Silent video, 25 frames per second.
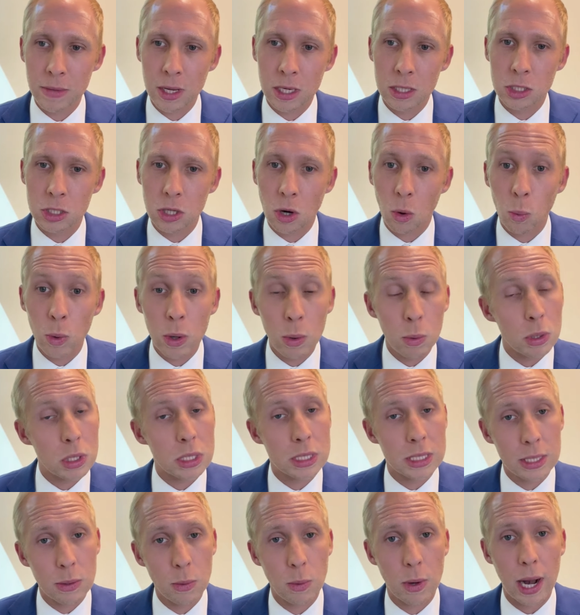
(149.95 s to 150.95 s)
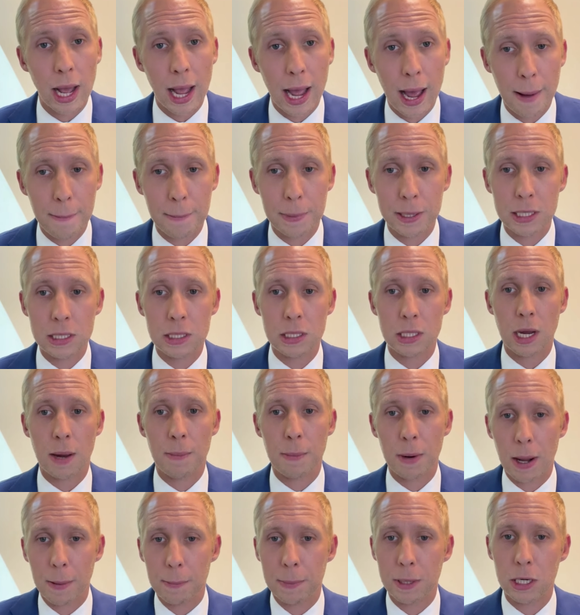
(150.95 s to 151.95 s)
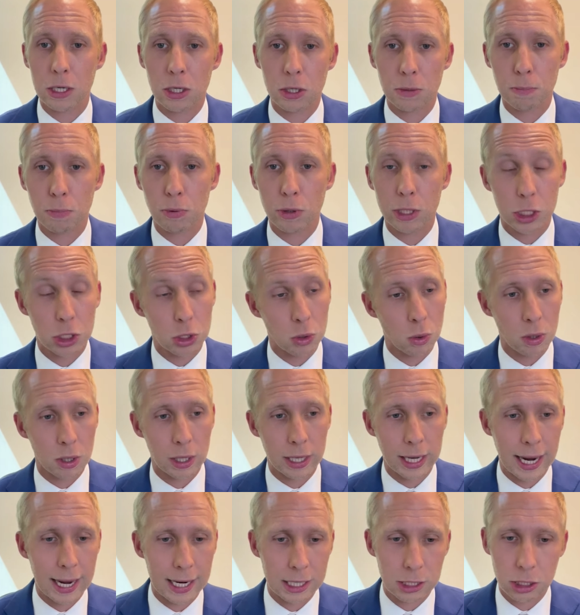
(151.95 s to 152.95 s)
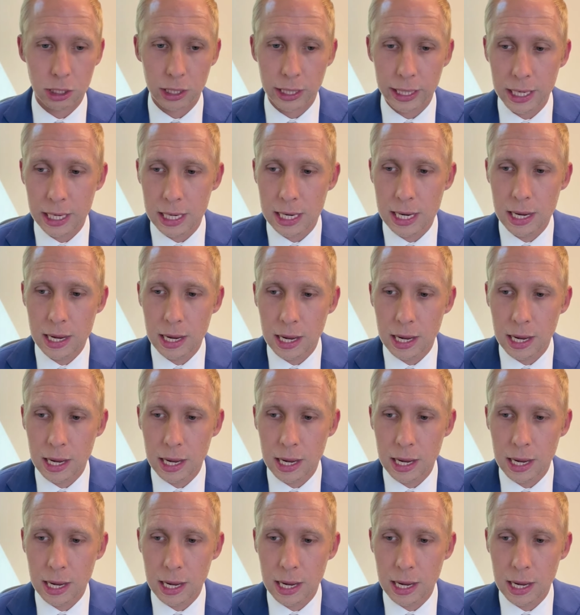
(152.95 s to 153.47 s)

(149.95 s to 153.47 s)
So, we will see what happens coming up here pretty shortly, actually.